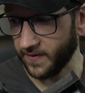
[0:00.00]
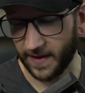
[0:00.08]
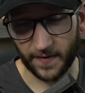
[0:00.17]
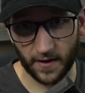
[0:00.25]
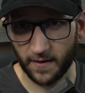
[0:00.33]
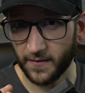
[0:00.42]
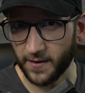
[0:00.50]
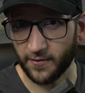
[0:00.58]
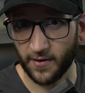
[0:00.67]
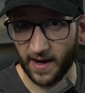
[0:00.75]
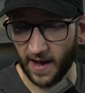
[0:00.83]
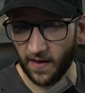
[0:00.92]
like they're they're
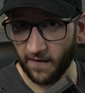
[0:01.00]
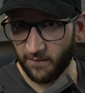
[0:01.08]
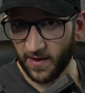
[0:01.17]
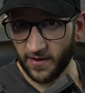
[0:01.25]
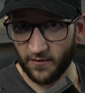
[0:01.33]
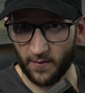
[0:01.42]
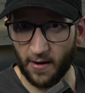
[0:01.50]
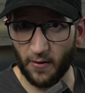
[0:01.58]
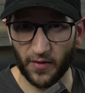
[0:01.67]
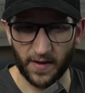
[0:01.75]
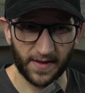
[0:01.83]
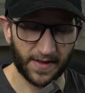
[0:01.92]
great. I love messing around
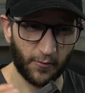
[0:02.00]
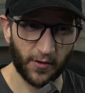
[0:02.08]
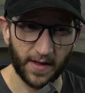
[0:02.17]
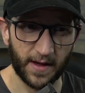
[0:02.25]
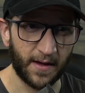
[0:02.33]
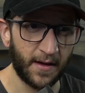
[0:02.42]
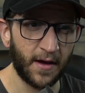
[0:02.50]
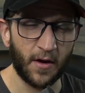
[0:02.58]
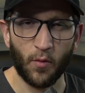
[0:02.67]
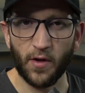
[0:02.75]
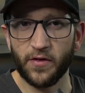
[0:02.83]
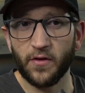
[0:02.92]
with it. It's really
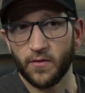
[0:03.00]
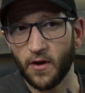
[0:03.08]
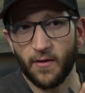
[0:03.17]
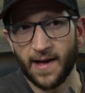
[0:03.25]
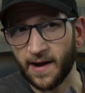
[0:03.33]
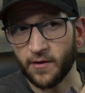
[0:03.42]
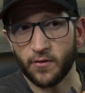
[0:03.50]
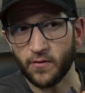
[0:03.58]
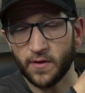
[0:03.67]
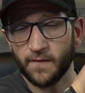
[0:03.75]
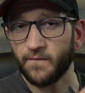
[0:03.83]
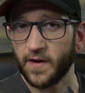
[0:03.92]
once you know how to do
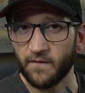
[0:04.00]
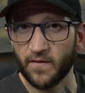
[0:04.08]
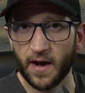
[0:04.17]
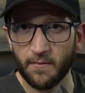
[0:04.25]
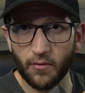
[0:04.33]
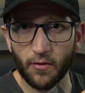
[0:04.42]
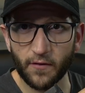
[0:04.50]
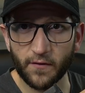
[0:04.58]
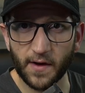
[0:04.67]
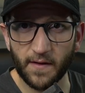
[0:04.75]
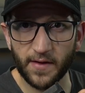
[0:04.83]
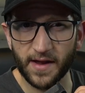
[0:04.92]
the config file
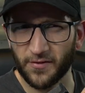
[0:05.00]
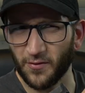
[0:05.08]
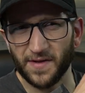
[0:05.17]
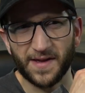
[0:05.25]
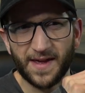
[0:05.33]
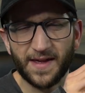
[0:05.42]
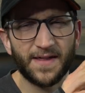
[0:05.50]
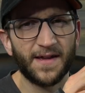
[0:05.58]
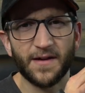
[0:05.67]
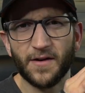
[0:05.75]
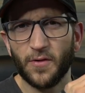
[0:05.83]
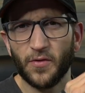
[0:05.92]
portion of it, it's really
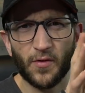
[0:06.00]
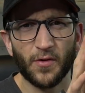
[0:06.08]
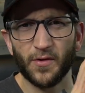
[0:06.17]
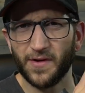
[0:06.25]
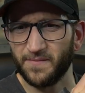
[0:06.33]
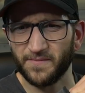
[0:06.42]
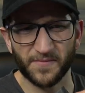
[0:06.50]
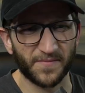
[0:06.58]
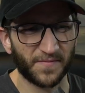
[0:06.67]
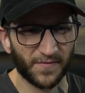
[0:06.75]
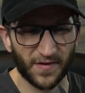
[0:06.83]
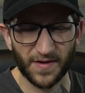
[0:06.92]
easy to go through and
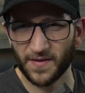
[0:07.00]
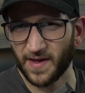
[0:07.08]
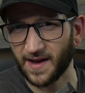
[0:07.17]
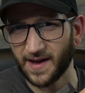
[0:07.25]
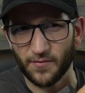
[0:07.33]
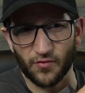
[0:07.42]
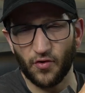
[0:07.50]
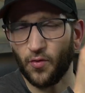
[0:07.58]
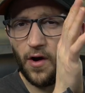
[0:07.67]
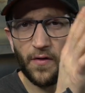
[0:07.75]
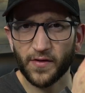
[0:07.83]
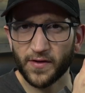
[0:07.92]
just like
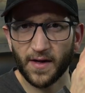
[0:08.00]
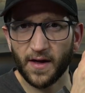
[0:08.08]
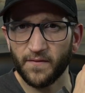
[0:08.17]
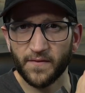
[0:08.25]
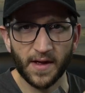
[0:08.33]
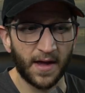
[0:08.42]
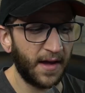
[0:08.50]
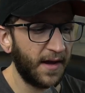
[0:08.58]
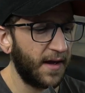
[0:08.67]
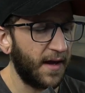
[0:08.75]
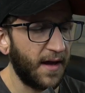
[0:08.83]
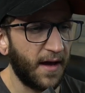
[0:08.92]
do all the stuff.
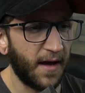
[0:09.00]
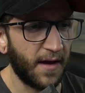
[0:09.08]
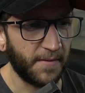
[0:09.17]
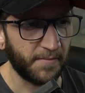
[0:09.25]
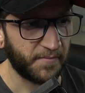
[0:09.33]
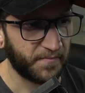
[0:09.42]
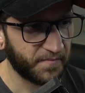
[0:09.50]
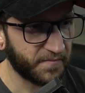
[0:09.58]
Um,